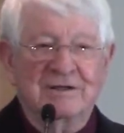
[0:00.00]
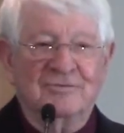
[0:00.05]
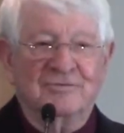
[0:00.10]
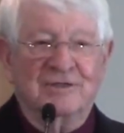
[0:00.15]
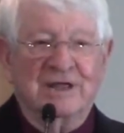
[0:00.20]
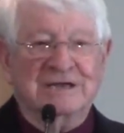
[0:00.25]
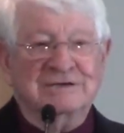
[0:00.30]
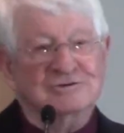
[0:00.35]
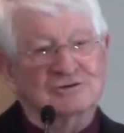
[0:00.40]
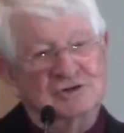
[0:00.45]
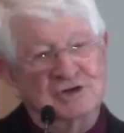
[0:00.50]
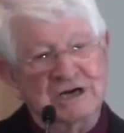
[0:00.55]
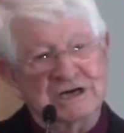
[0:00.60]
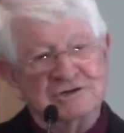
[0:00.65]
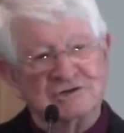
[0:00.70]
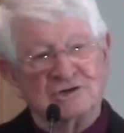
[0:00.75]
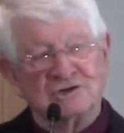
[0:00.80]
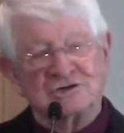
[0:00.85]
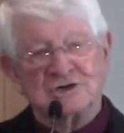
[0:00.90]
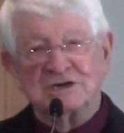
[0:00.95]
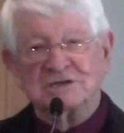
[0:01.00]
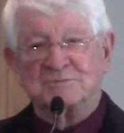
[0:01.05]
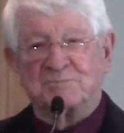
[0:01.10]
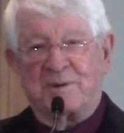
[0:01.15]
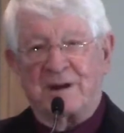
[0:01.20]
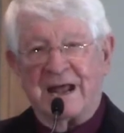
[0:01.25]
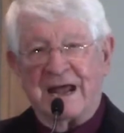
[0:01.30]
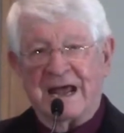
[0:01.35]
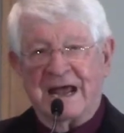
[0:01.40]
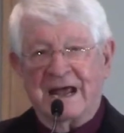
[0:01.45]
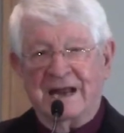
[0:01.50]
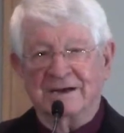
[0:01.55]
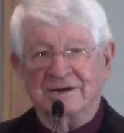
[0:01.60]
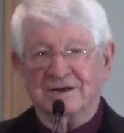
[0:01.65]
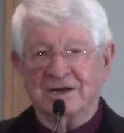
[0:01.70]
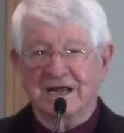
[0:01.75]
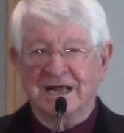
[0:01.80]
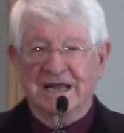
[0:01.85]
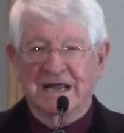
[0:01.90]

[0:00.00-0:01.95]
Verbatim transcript: that Jesus has planned